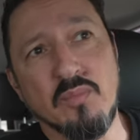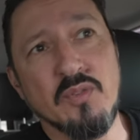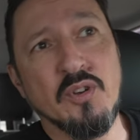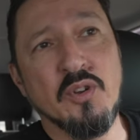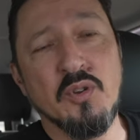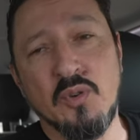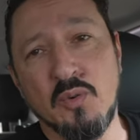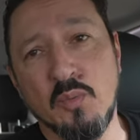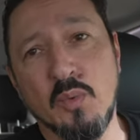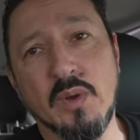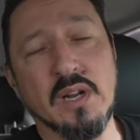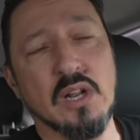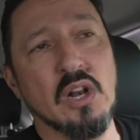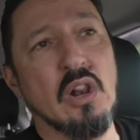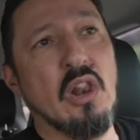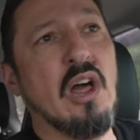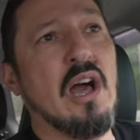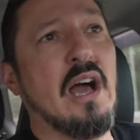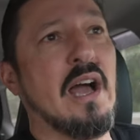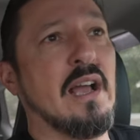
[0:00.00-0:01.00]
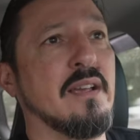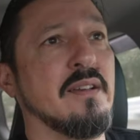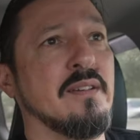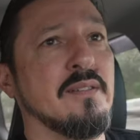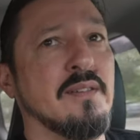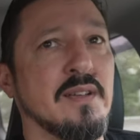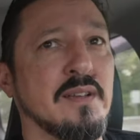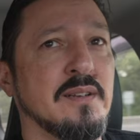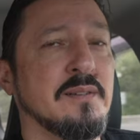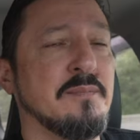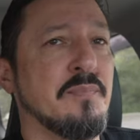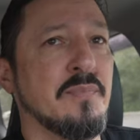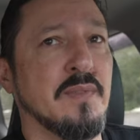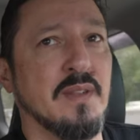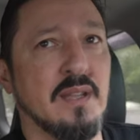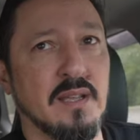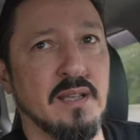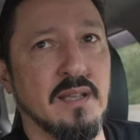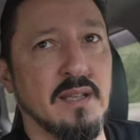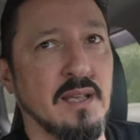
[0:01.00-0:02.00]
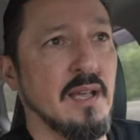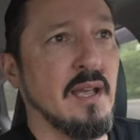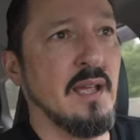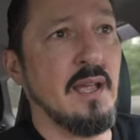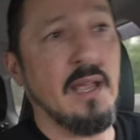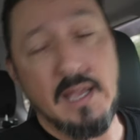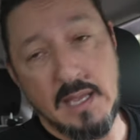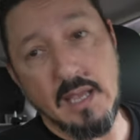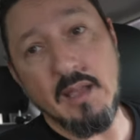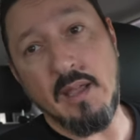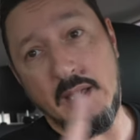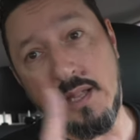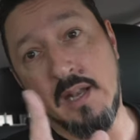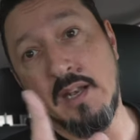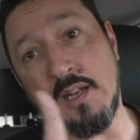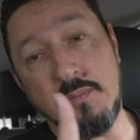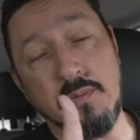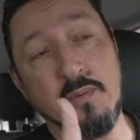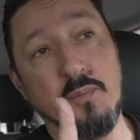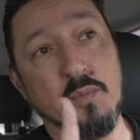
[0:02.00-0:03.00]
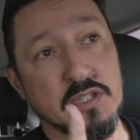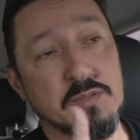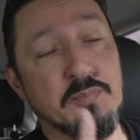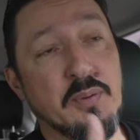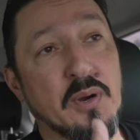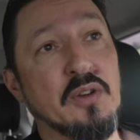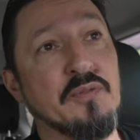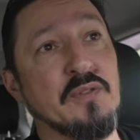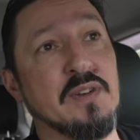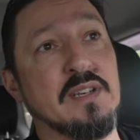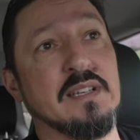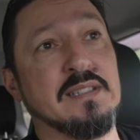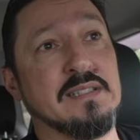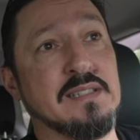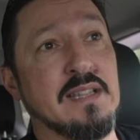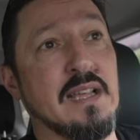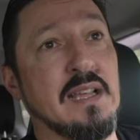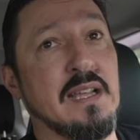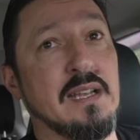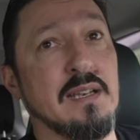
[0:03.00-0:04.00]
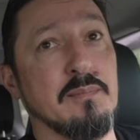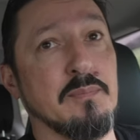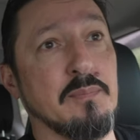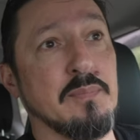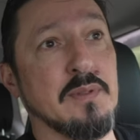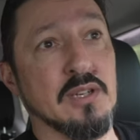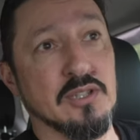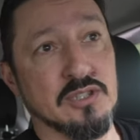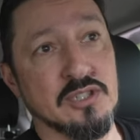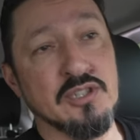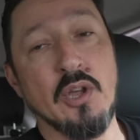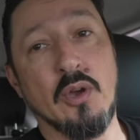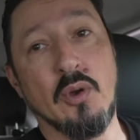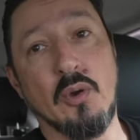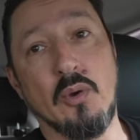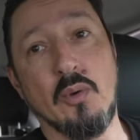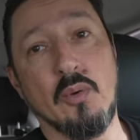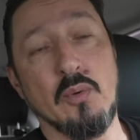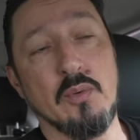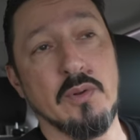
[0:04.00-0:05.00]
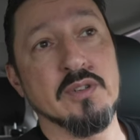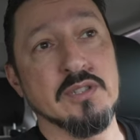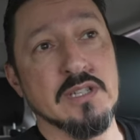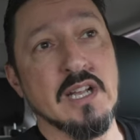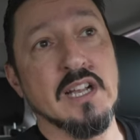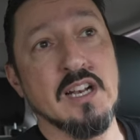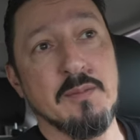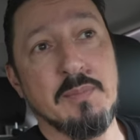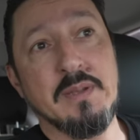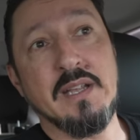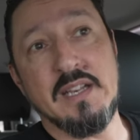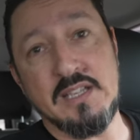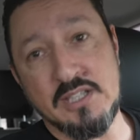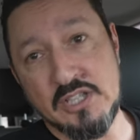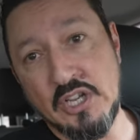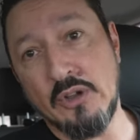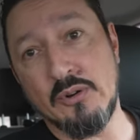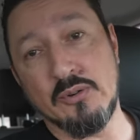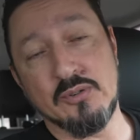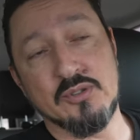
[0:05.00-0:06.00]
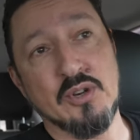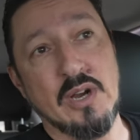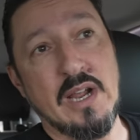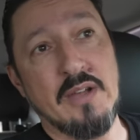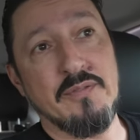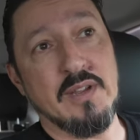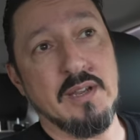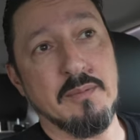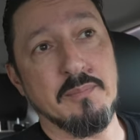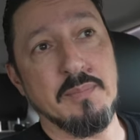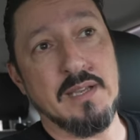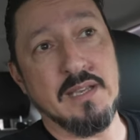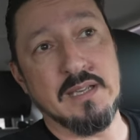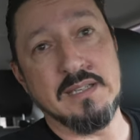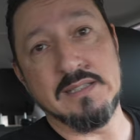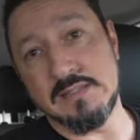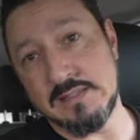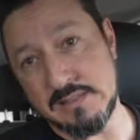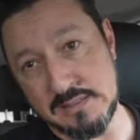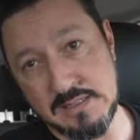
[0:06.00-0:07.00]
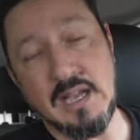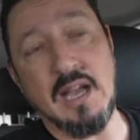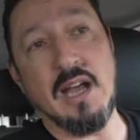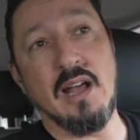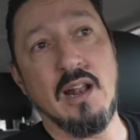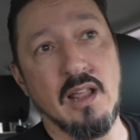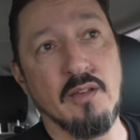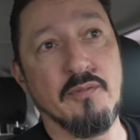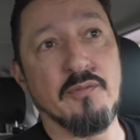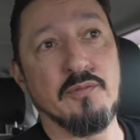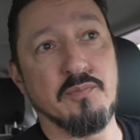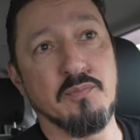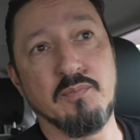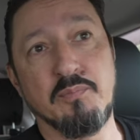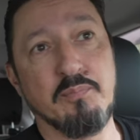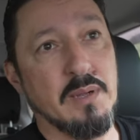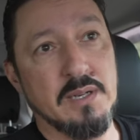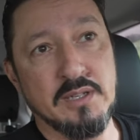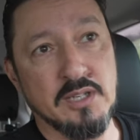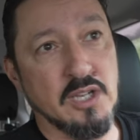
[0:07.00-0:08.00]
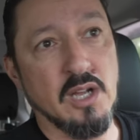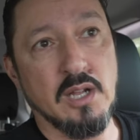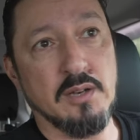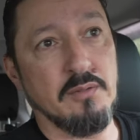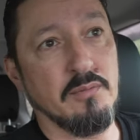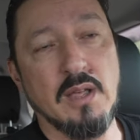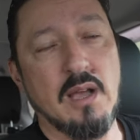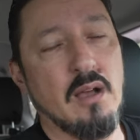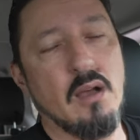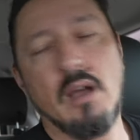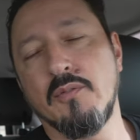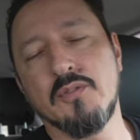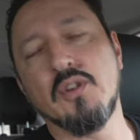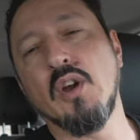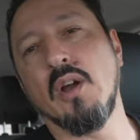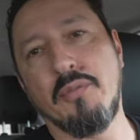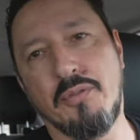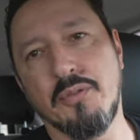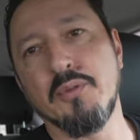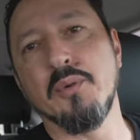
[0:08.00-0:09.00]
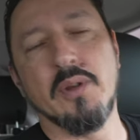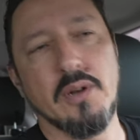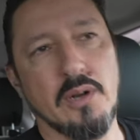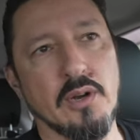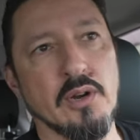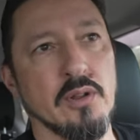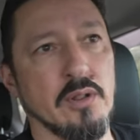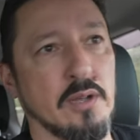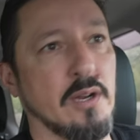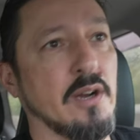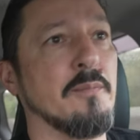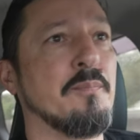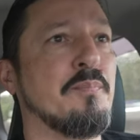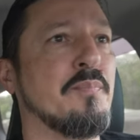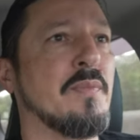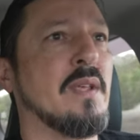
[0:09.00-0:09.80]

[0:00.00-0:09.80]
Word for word: noon, one o'clock. And, and, what's perfect is that there's no there's not going to be any tunnel traffic because I'll have been gone I'll have gone through it earlier.